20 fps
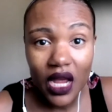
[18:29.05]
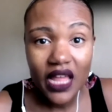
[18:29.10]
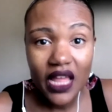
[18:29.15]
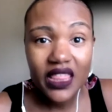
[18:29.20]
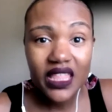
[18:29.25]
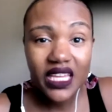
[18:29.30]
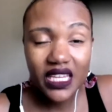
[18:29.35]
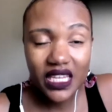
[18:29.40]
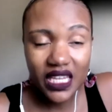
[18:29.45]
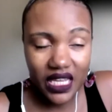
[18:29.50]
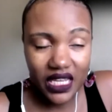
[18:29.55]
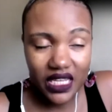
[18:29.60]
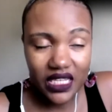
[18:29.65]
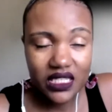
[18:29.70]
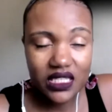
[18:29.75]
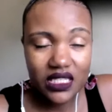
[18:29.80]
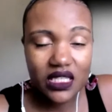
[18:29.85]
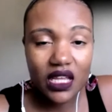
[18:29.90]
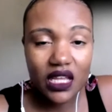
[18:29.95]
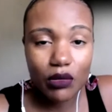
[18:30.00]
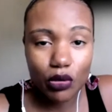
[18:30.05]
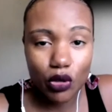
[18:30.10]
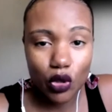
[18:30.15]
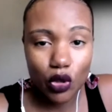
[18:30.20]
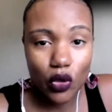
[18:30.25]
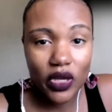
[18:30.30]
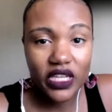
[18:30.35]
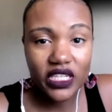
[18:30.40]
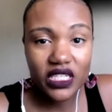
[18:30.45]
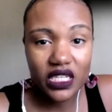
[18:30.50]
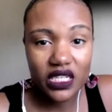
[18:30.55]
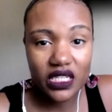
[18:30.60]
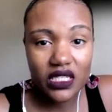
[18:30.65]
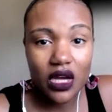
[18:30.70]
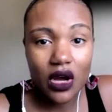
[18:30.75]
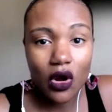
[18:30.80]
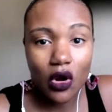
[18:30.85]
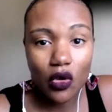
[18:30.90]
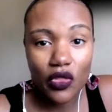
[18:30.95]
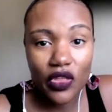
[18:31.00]
then yes, the employee does
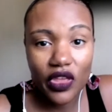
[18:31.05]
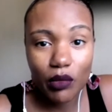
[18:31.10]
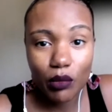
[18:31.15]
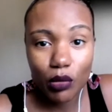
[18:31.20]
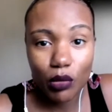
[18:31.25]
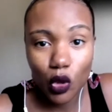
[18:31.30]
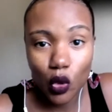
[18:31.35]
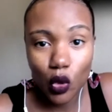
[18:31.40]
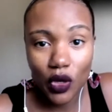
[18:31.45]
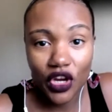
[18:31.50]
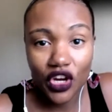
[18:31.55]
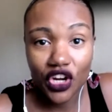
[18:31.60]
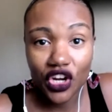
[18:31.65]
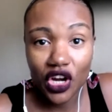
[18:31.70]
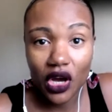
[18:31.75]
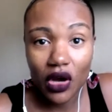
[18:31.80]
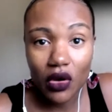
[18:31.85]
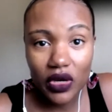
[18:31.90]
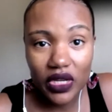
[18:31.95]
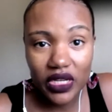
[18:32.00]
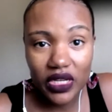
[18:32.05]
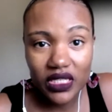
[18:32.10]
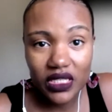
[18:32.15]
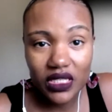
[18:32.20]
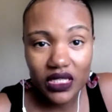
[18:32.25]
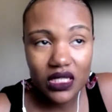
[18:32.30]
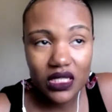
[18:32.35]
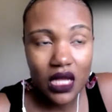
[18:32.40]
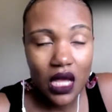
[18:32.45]
owe the employer notice.